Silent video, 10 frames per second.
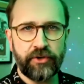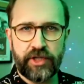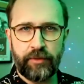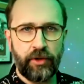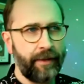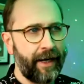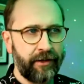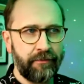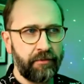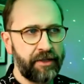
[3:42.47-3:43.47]
Just bought a bag of
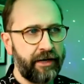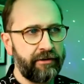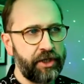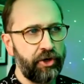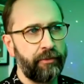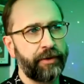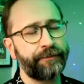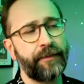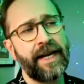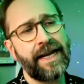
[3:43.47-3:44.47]
them from a charity shop.
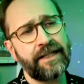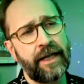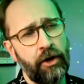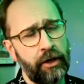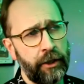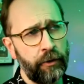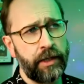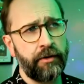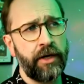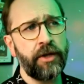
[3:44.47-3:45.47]
And as they're hollow,
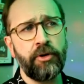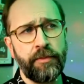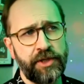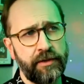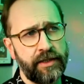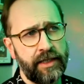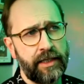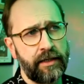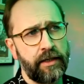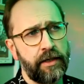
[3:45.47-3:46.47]
they're another opportunity